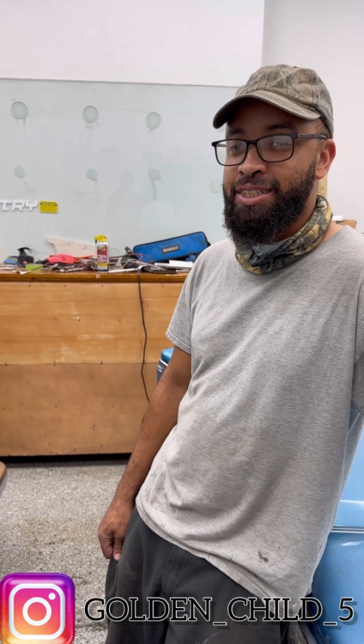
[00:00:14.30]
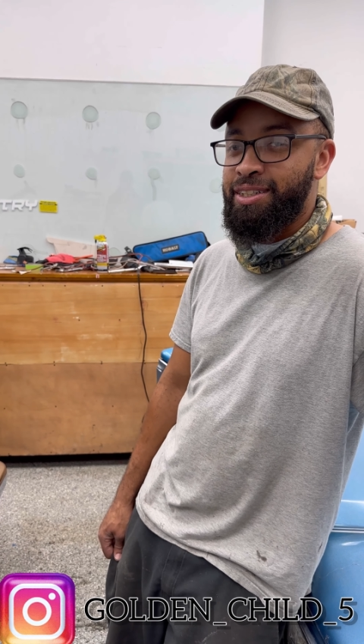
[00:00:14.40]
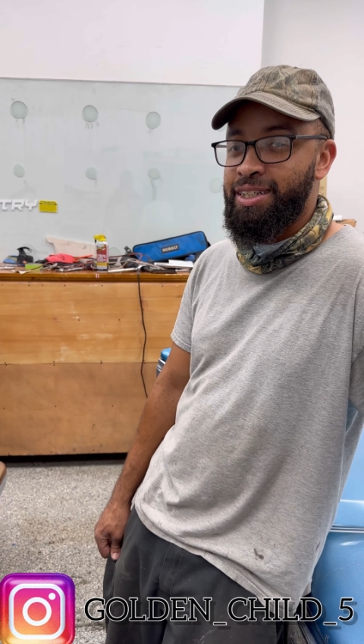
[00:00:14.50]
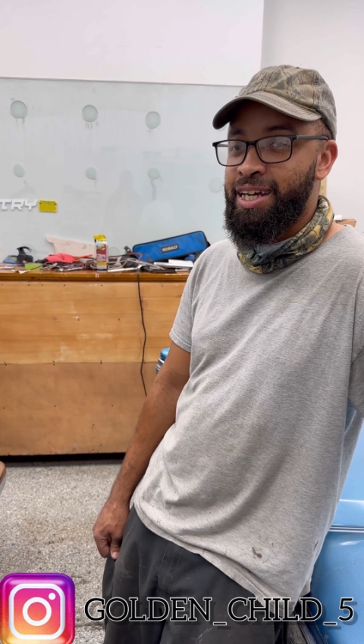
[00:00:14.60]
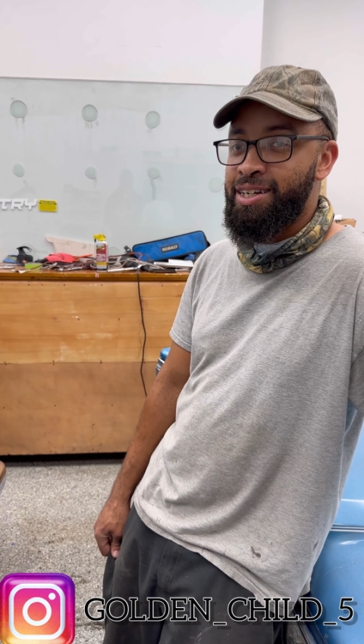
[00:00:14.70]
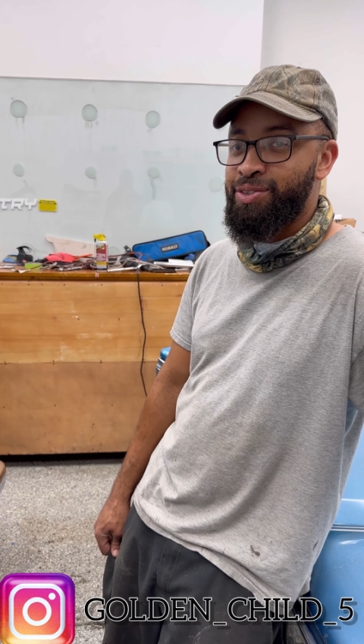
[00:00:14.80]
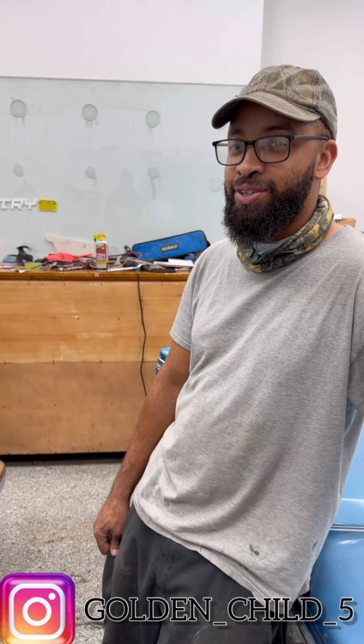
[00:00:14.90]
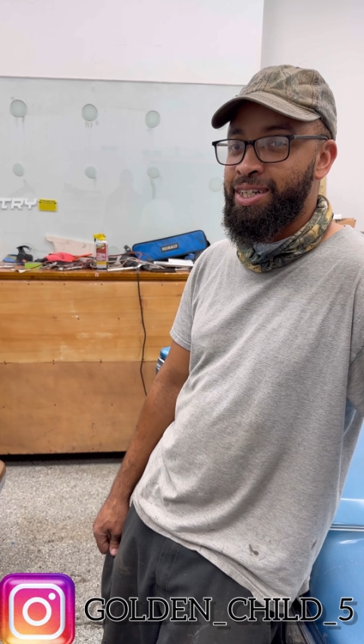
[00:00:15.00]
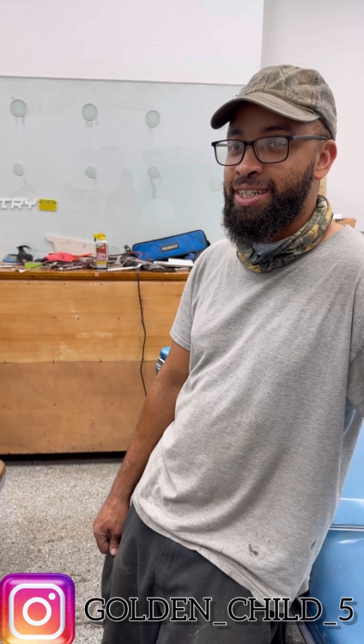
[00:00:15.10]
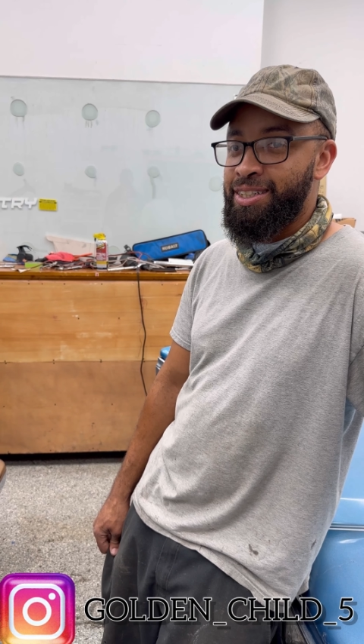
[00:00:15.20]
still, ain't the
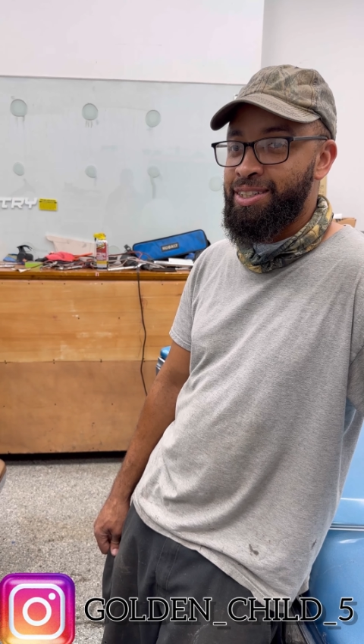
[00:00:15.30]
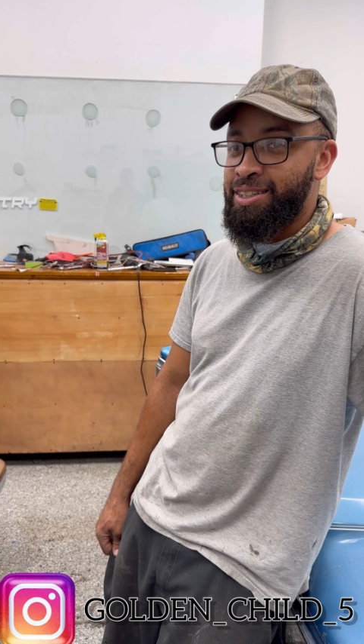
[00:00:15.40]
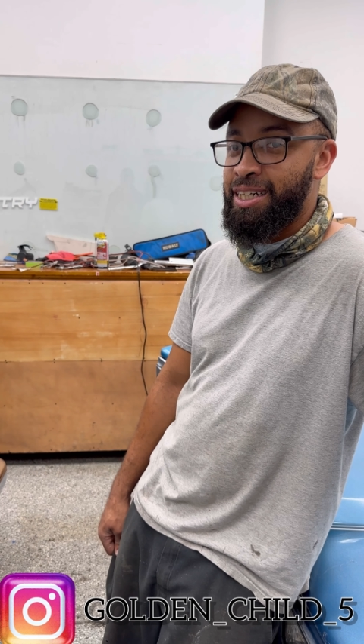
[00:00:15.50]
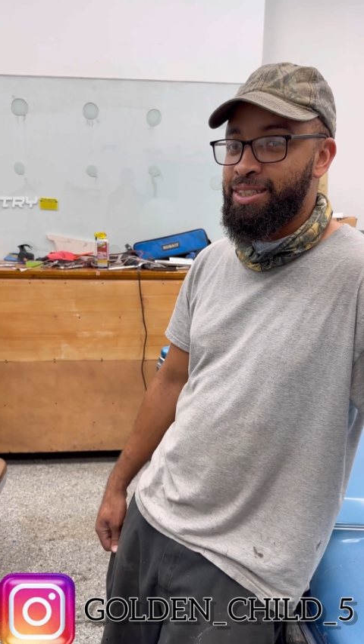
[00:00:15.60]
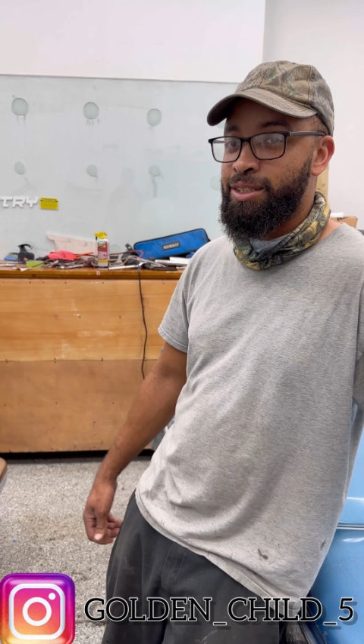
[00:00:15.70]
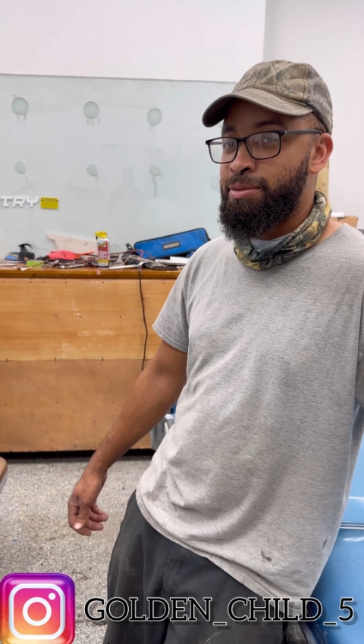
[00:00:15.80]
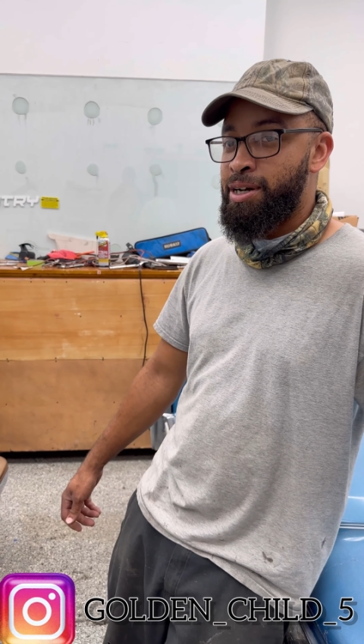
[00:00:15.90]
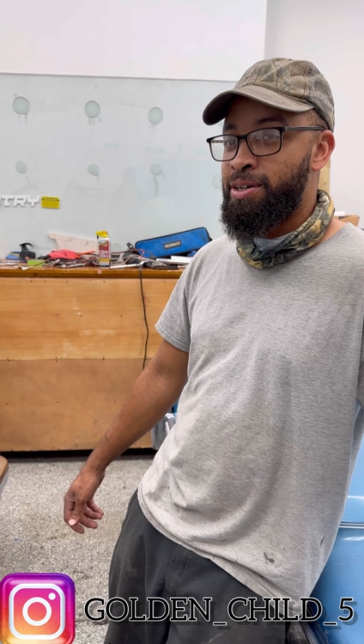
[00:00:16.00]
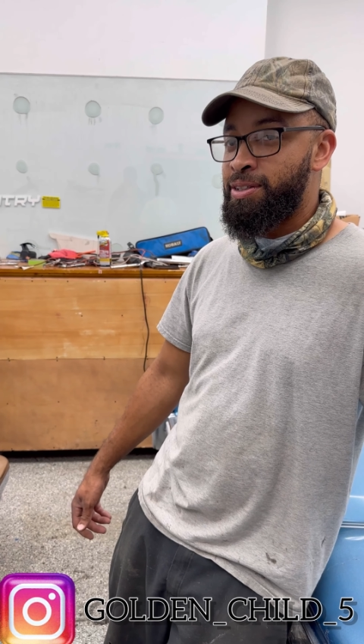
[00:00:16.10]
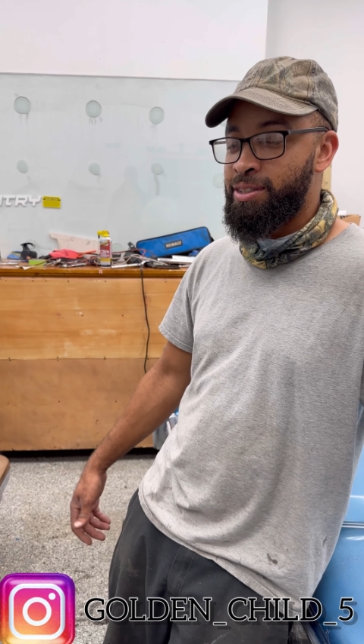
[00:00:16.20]
red. You know, you got your
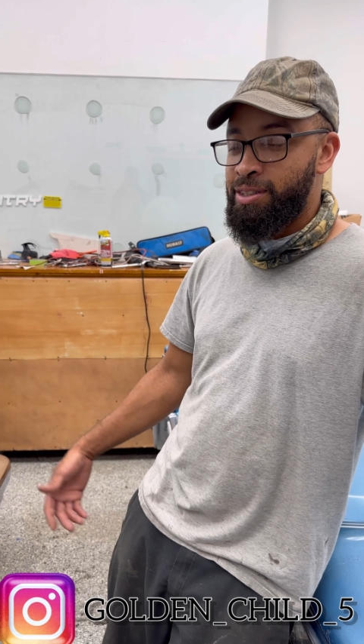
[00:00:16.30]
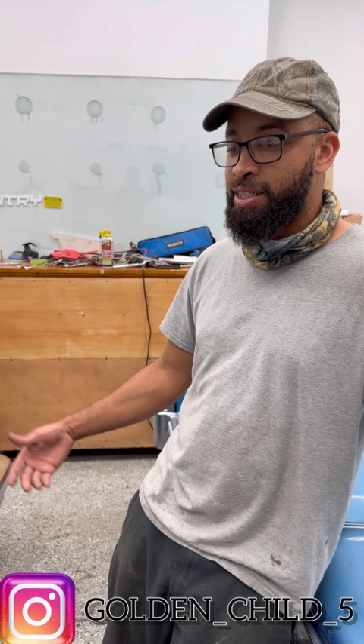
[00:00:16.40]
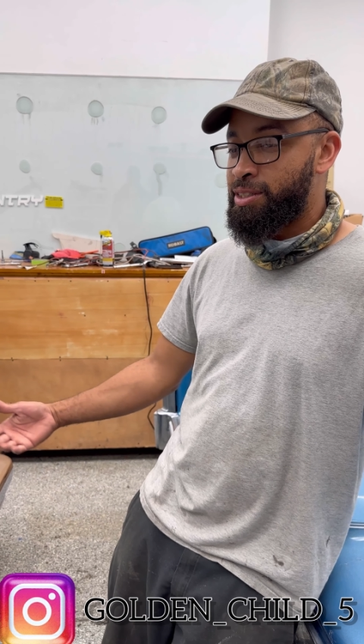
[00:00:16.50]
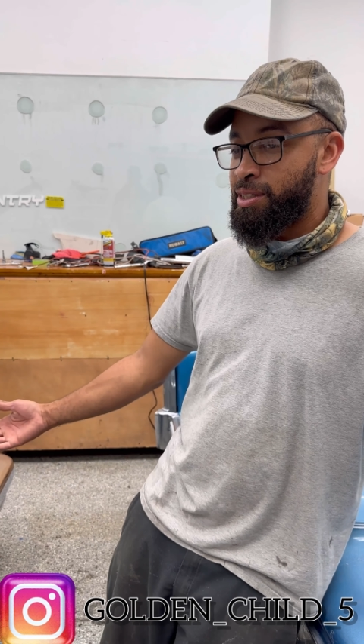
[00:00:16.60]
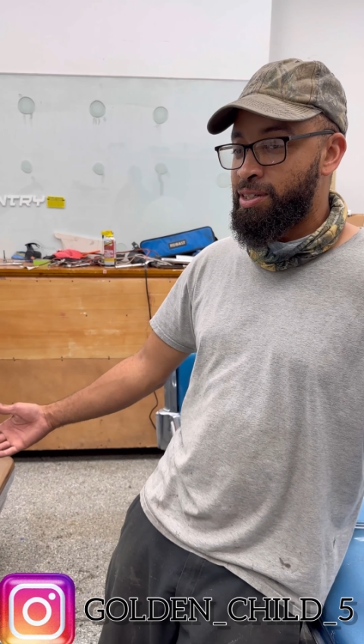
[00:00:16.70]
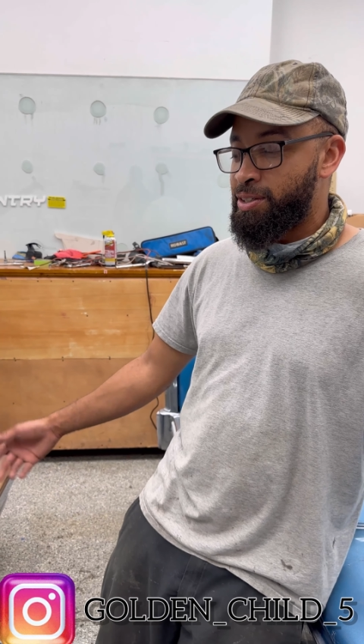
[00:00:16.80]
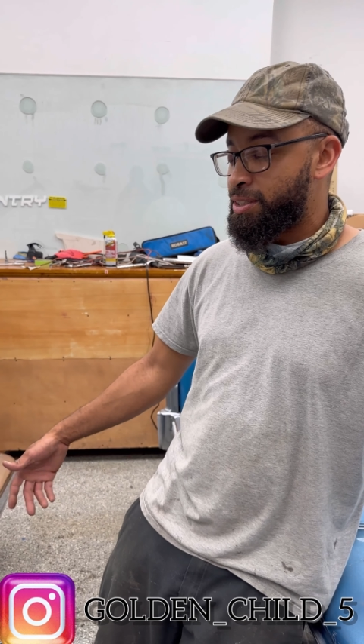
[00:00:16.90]
small and you got your large.